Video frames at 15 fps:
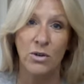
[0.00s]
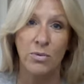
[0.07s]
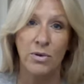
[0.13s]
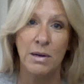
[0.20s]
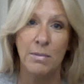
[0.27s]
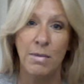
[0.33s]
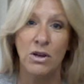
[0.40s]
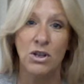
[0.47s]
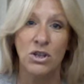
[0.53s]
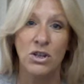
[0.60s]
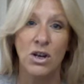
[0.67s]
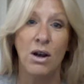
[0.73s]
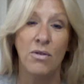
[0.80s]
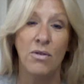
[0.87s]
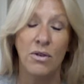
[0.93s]
You pretty much
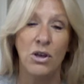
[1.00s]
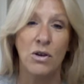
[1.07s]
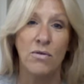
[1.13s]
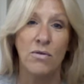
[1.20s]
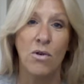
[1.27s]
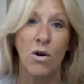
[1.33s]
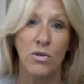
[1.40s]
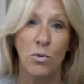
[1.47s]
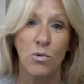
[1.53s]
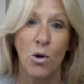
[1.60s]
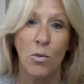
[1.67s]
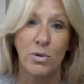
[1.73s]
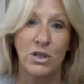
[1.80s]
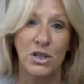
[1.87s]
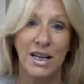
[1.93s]
know that you've got your
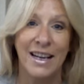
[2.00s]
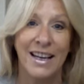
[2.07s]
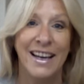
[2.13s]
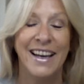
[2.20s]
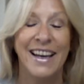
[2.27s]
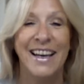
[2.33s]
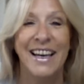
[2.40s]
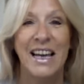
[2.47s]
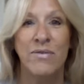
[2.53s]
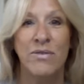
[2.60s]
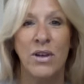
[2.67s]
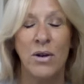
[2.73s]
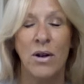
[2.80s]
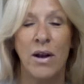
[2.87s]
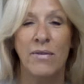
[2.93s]
property, even
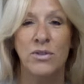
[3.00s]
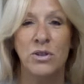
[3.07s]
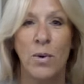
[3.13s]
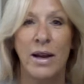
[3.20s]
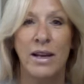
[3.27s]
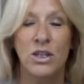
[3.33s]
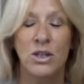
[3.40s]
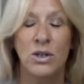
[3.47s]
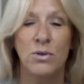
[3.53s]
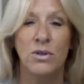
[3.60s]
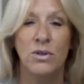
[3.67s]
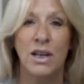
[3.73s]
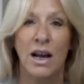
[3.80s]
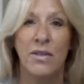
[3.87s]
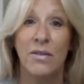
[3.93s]
though you have to wait to
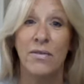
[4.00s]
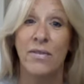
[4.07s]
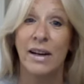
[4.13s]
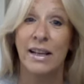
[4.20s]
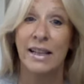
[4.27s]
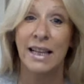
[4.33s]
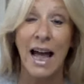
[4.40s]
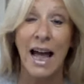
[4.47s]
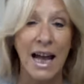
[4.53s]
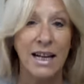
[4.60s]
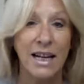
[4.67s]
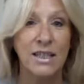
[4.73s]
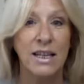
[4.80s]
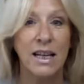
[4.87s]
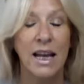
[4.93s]
sign the final
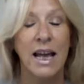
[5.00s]
act.